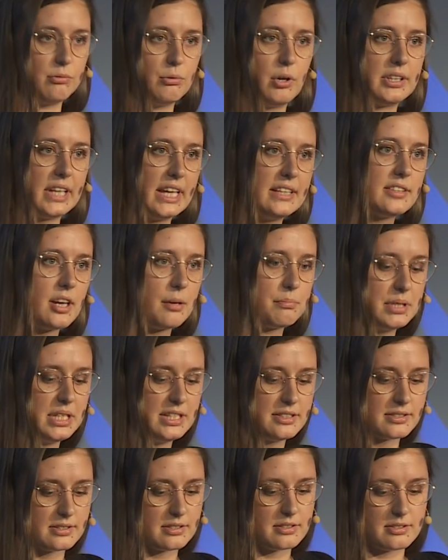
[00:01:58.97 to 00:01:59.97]
or data
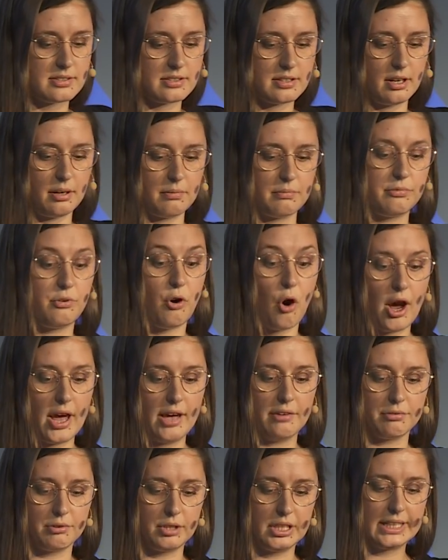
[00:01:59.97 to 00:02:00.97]
pieces um, for
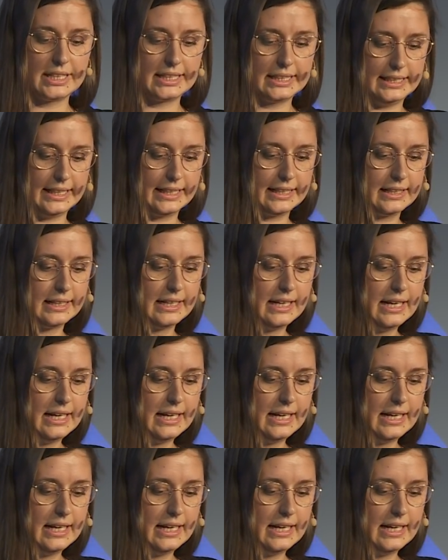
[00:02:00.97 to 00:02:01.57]
every click.